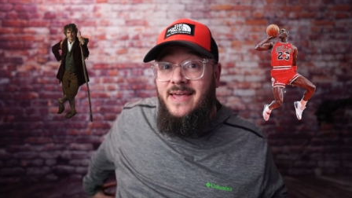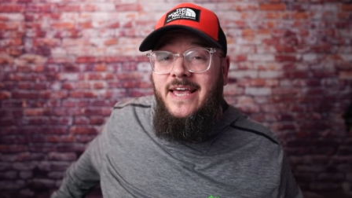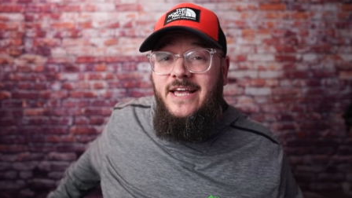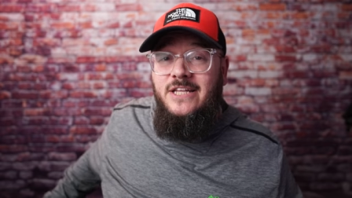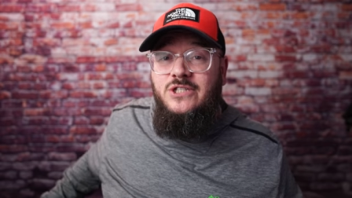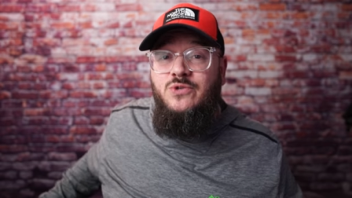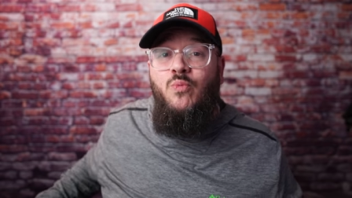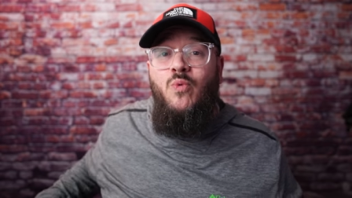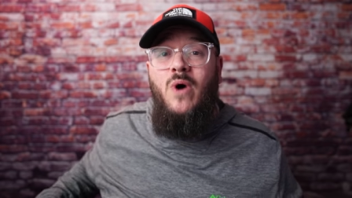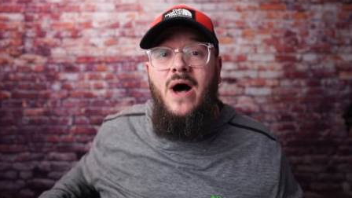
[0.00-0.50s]

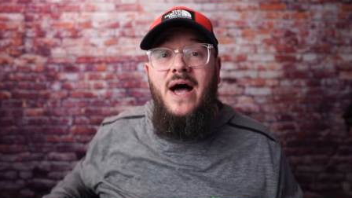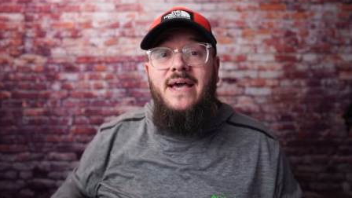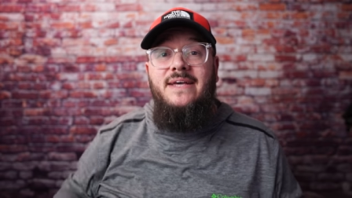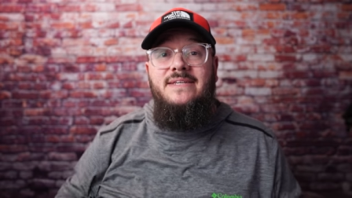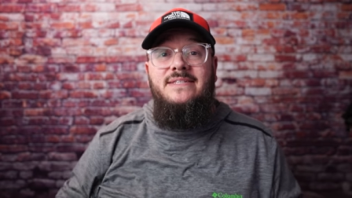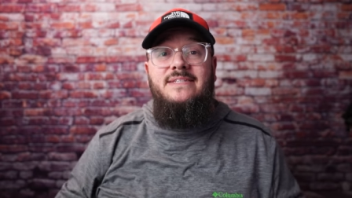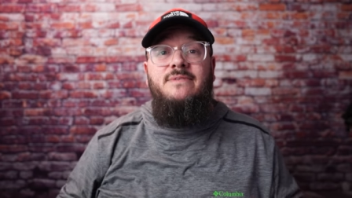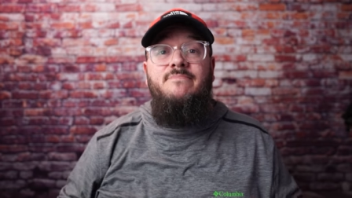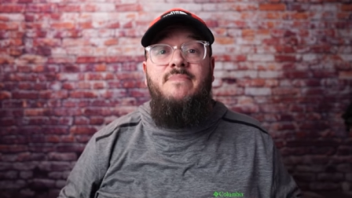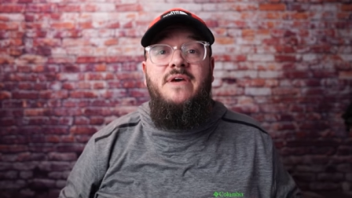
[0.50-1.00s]
It's
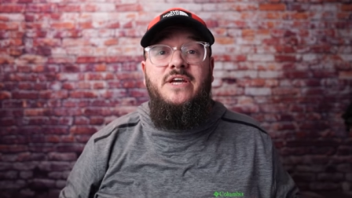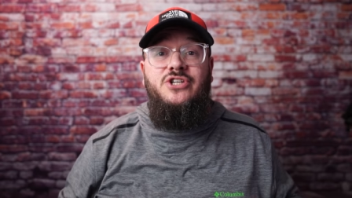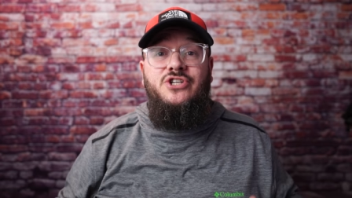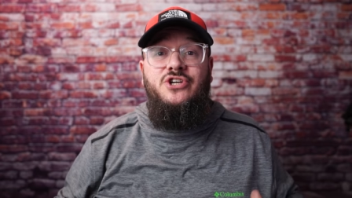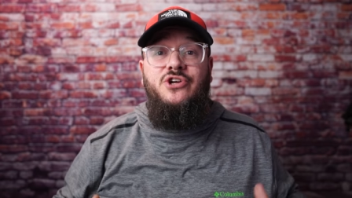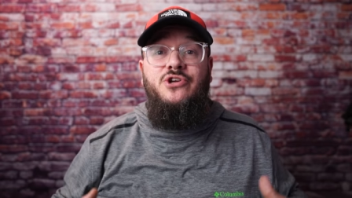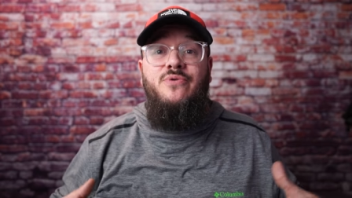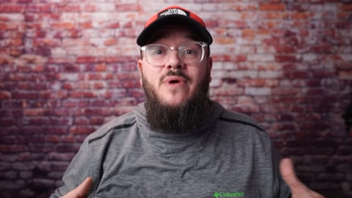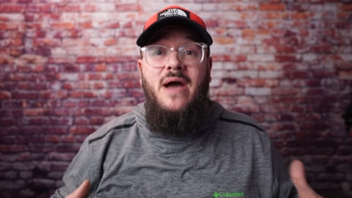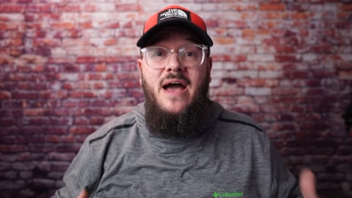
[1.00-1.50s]
wise to make
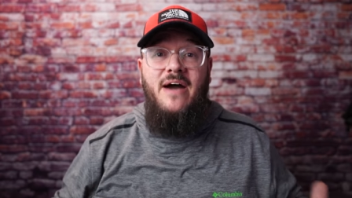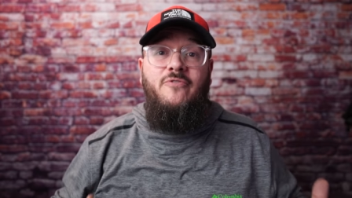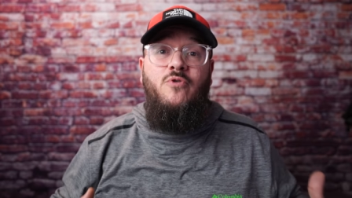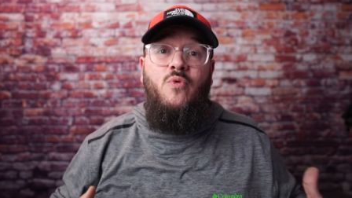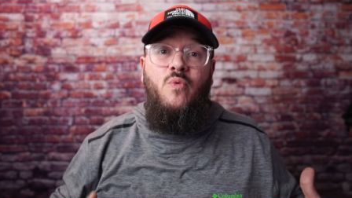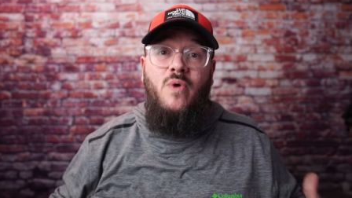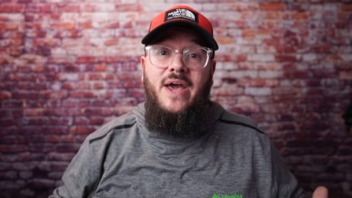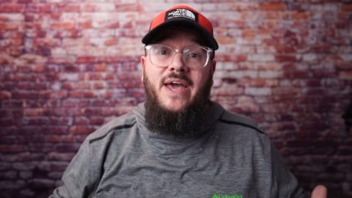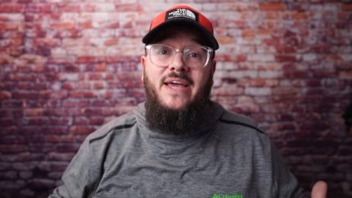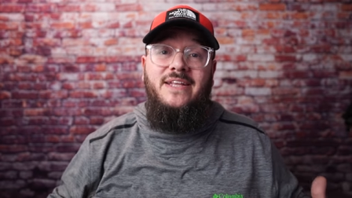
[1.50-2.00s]
sure you have a
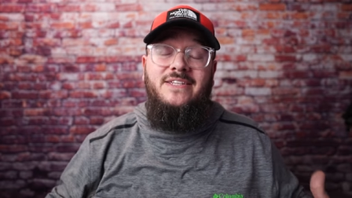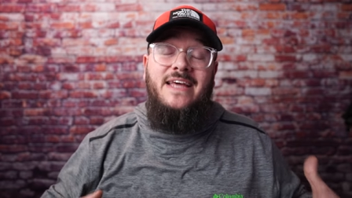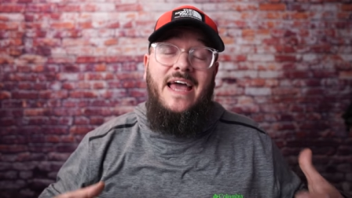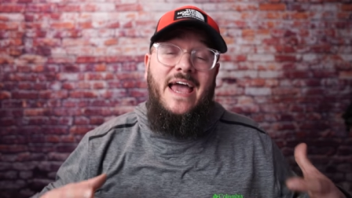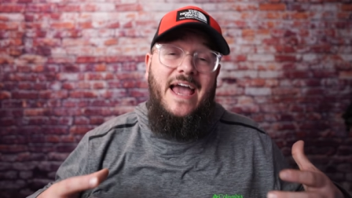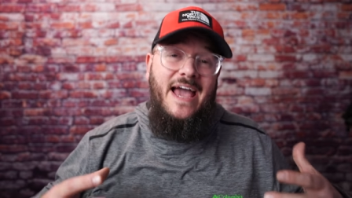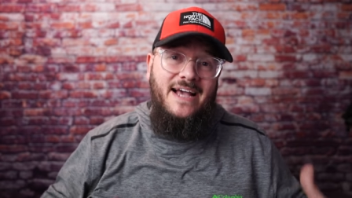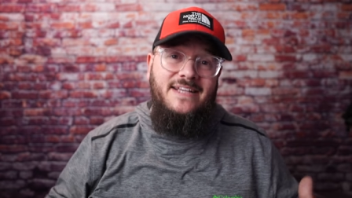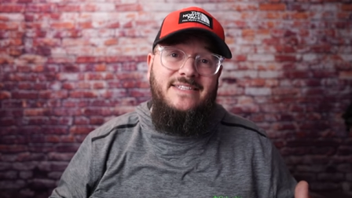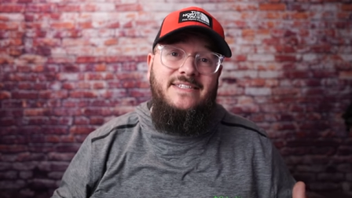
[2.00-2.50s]
way
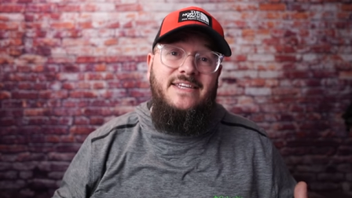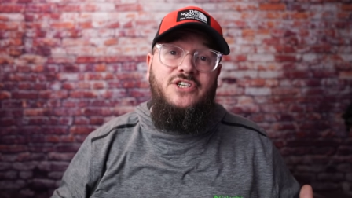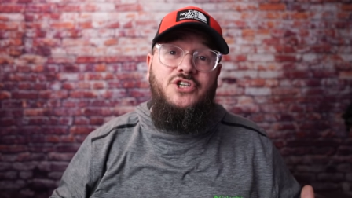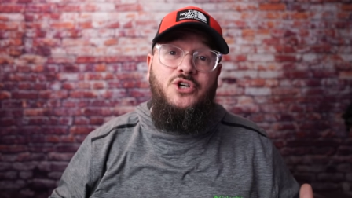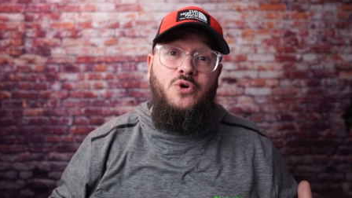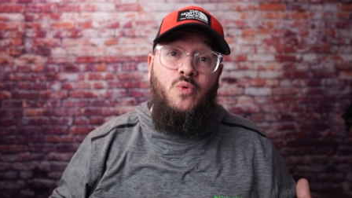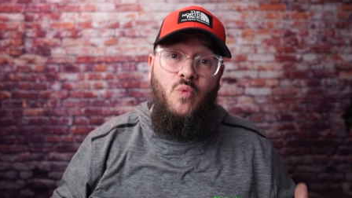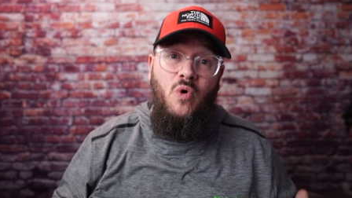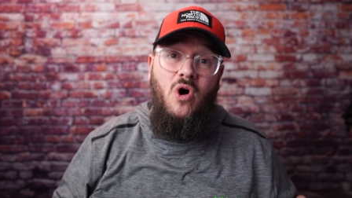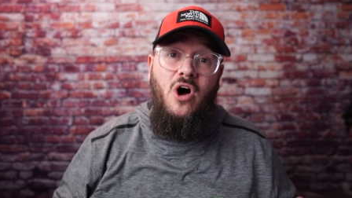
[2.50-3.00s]
to access
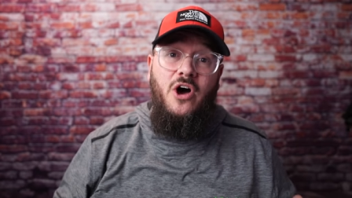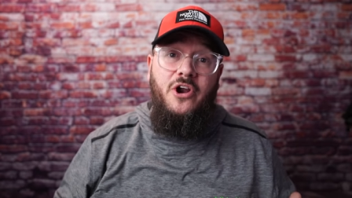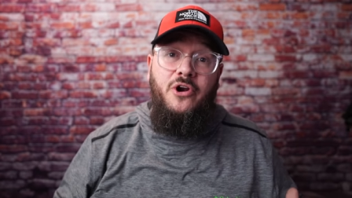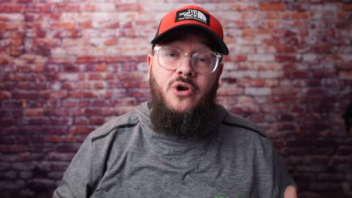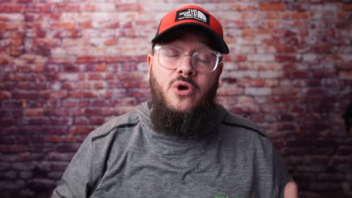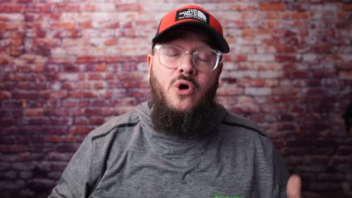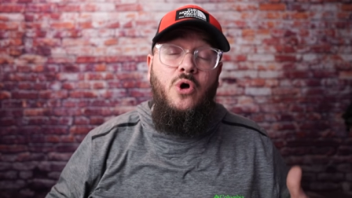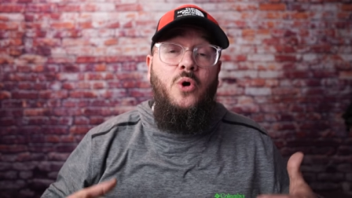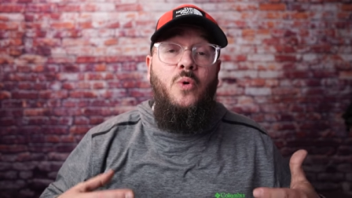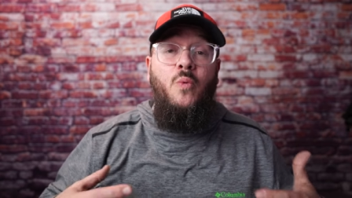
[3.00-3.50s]
your water
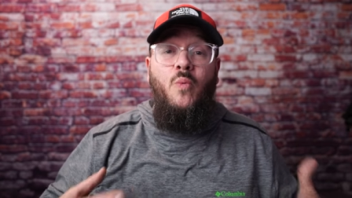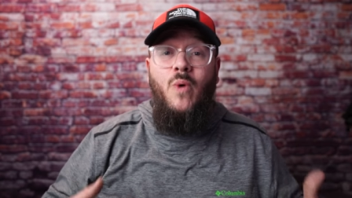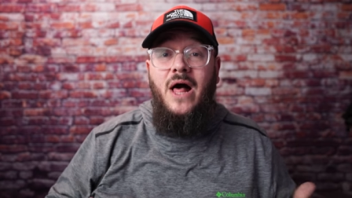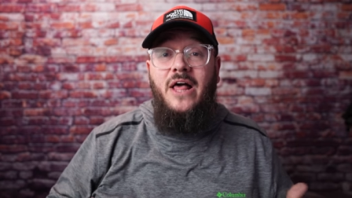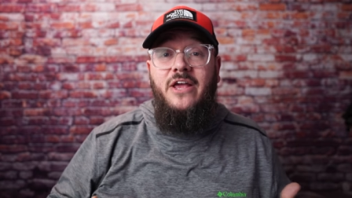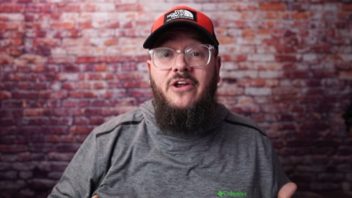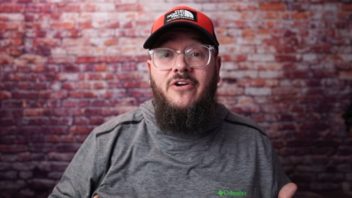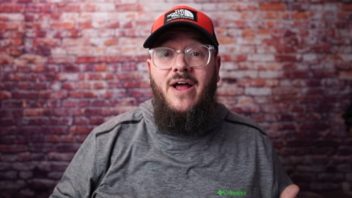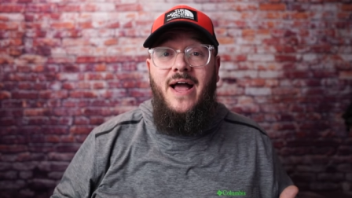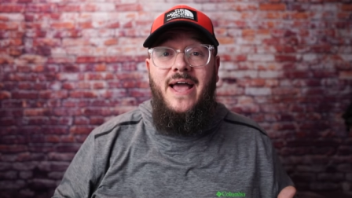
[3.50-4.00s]

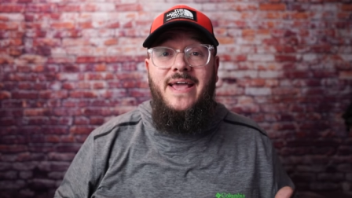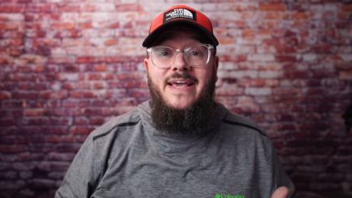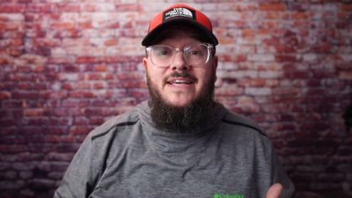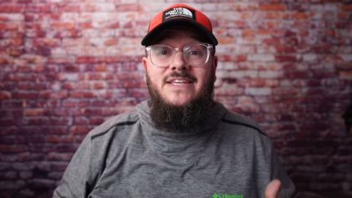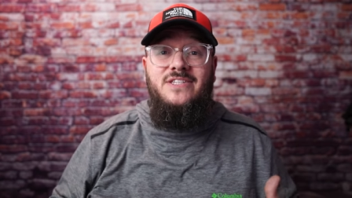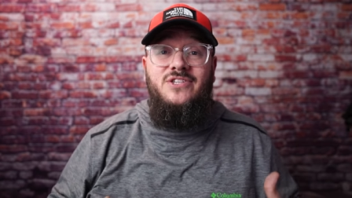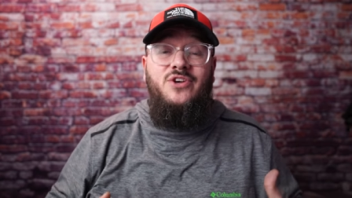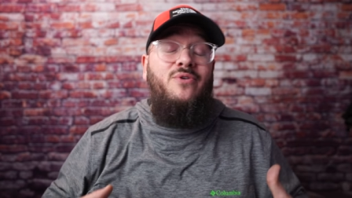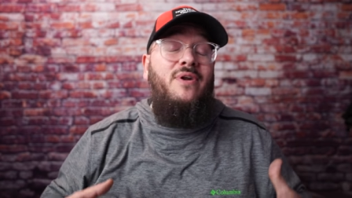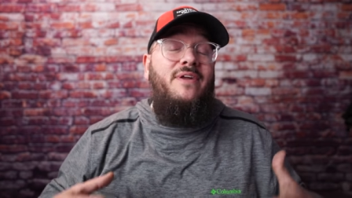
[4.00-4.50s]
while you're hiking
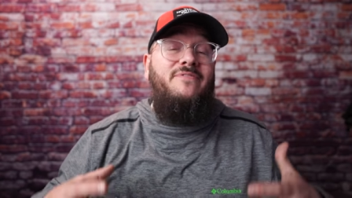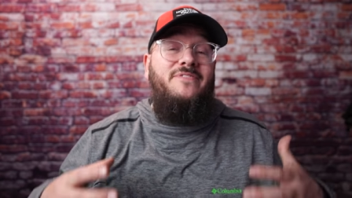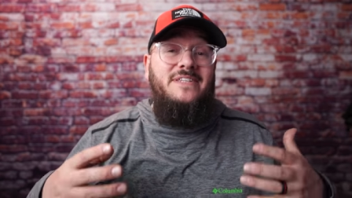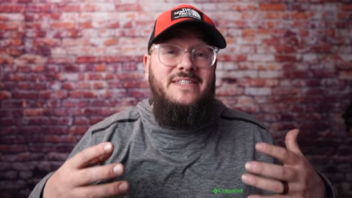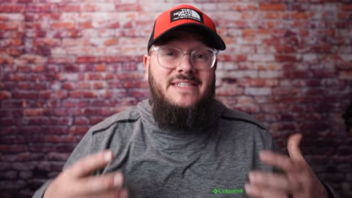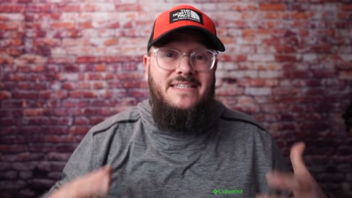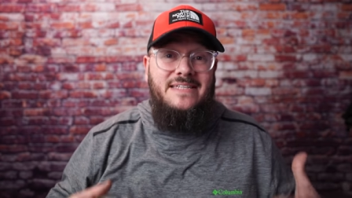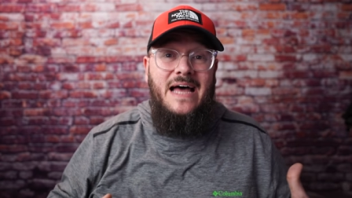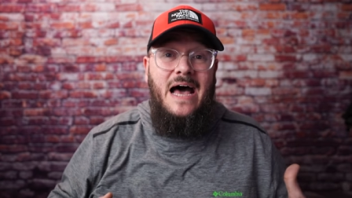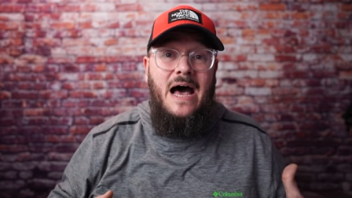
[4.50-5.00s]
so you don't have to
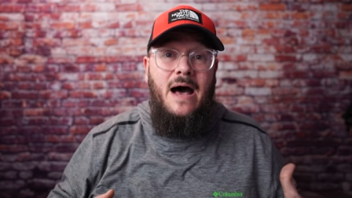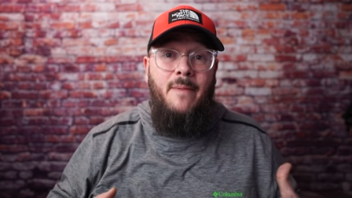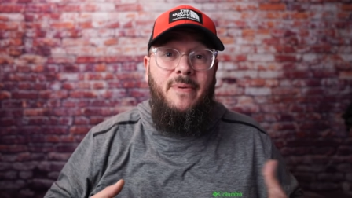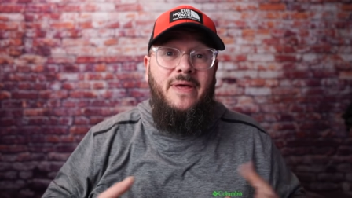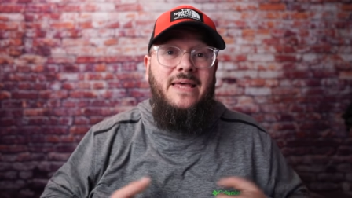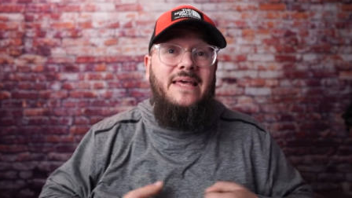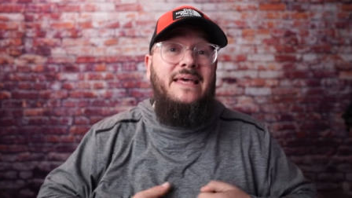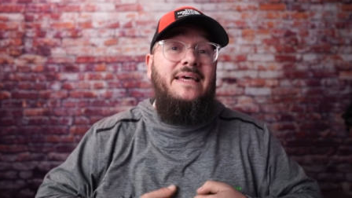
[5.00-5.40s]
stop,